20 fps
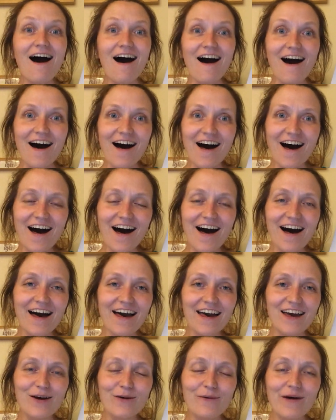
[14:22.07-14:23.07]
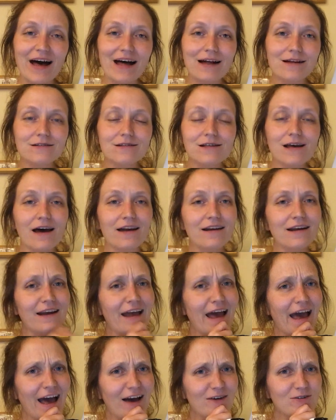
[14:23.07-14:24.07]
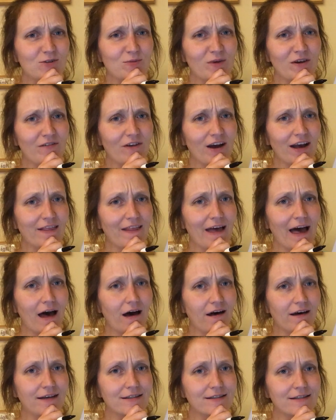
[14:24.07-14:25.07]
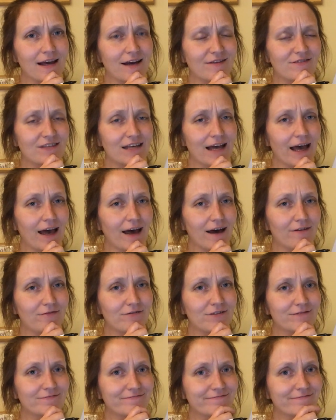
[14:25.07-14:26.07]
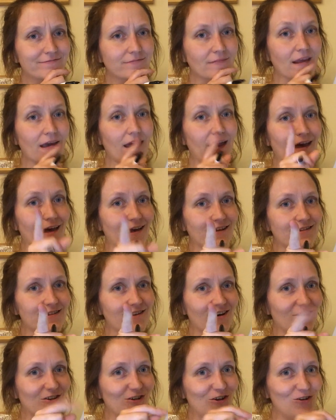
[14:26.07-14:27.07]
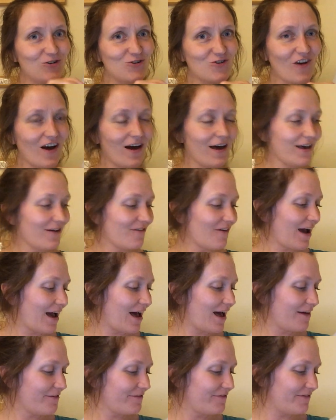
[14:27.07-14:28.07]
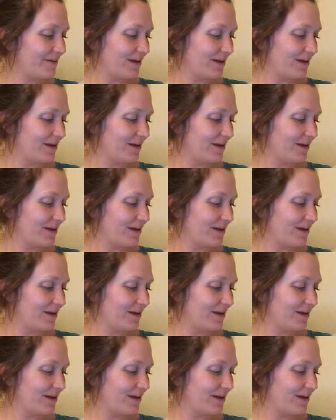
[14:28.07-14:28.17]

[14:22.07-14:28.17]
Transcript: I. Well done. And how do we write that I sound down? It's our new trigraph.